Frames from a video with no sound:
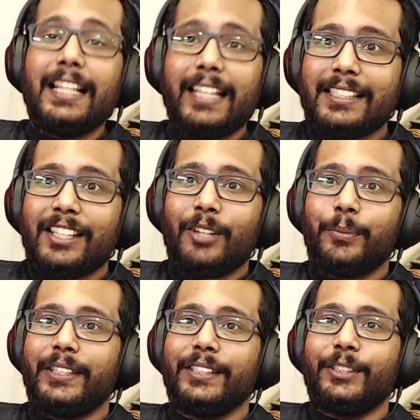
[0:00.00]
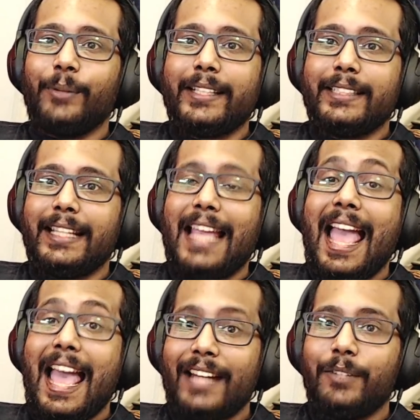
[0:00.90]
Let's start with the directing
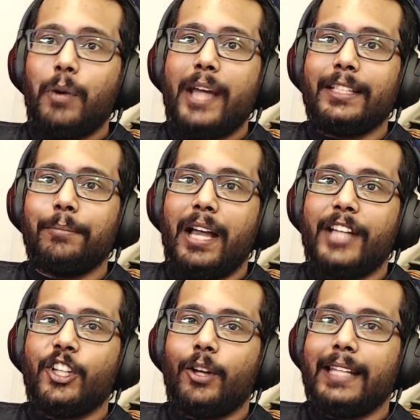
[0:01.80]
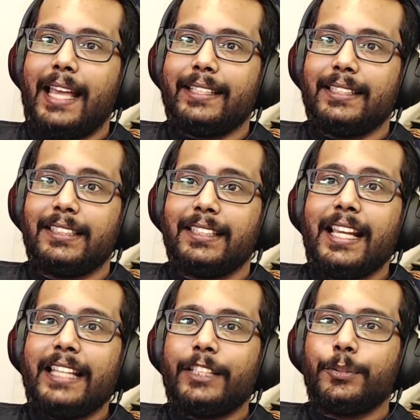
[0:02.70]
and writing by John Landis.
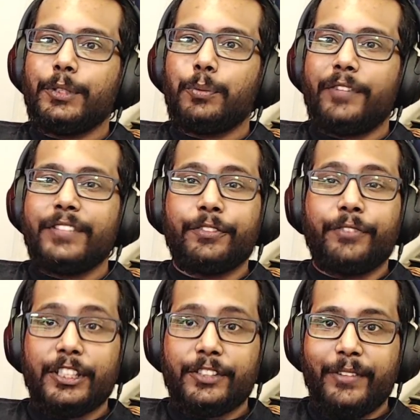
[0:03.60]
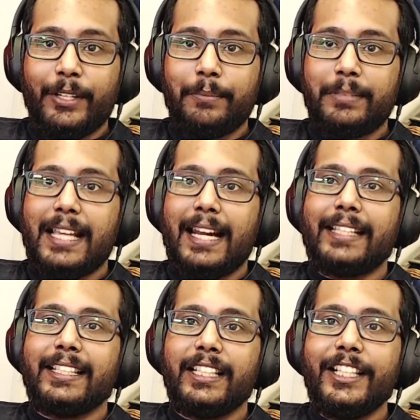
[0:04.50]
This was one of his first films, and I
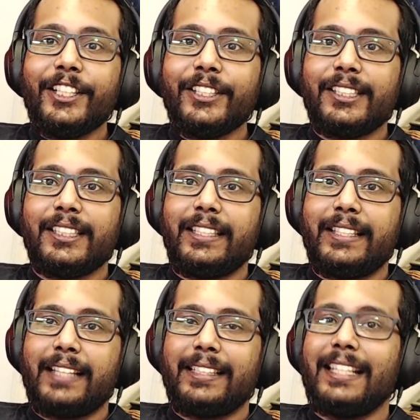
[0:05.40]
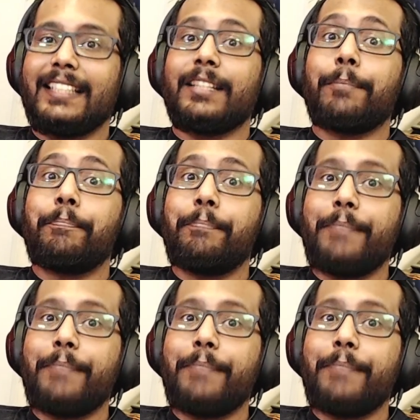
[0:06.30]
can clearly see that it's a